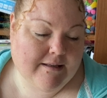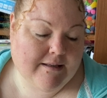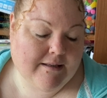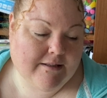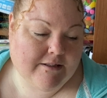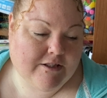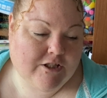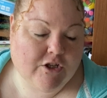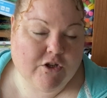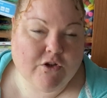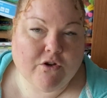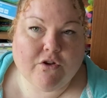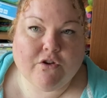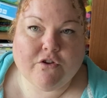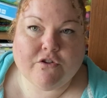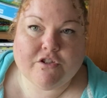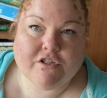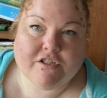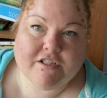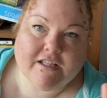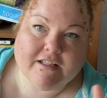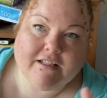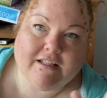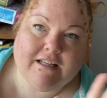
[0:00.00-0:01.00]
to
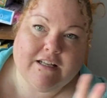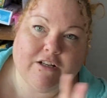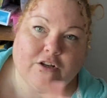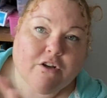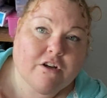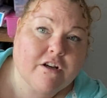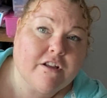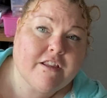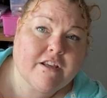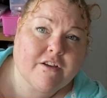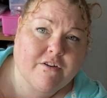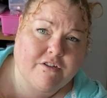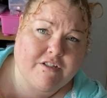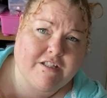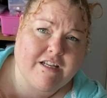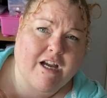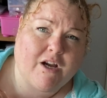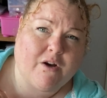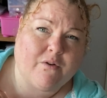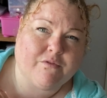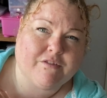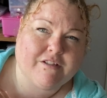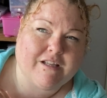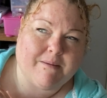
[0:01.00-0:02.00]
suddenly look at those
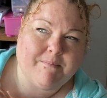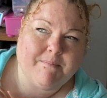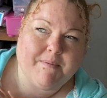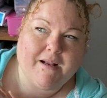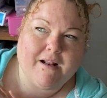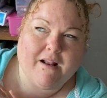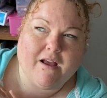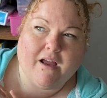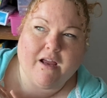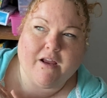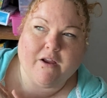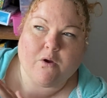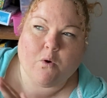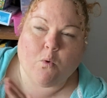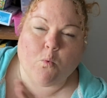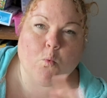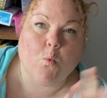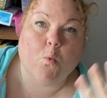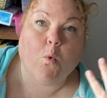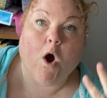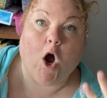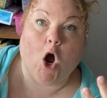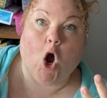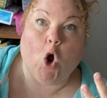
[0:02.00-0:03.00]
shelves can be like,
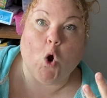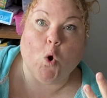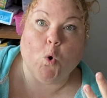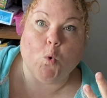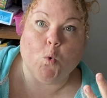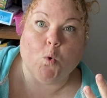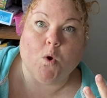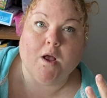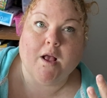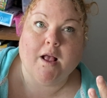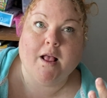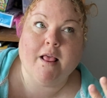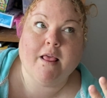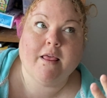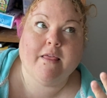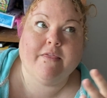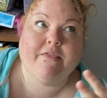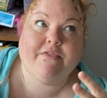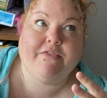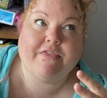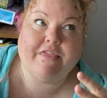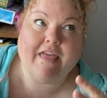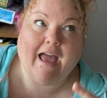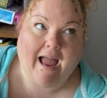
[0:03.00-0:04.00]
whoa,
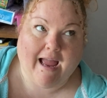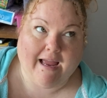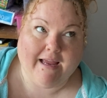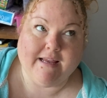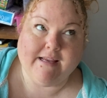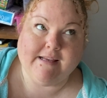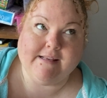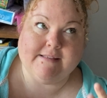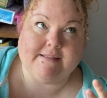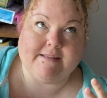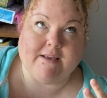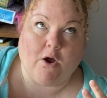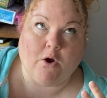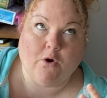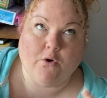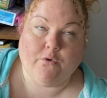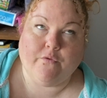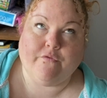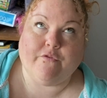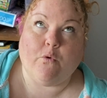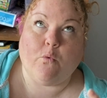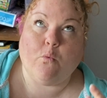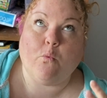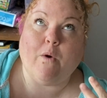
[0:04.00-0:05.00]
that is
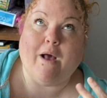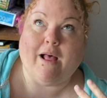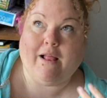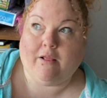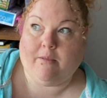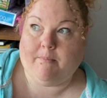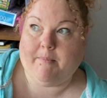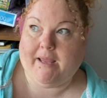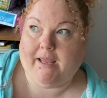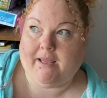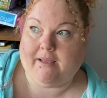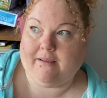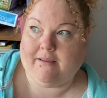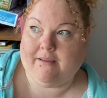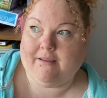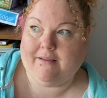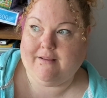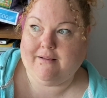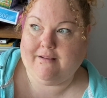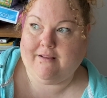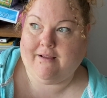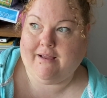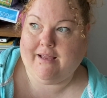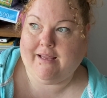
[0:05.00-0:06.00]
overwhelming.
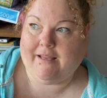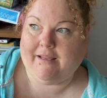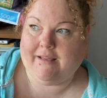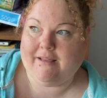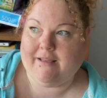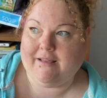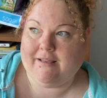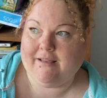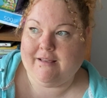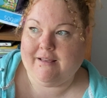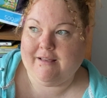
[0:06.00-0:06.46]
Like,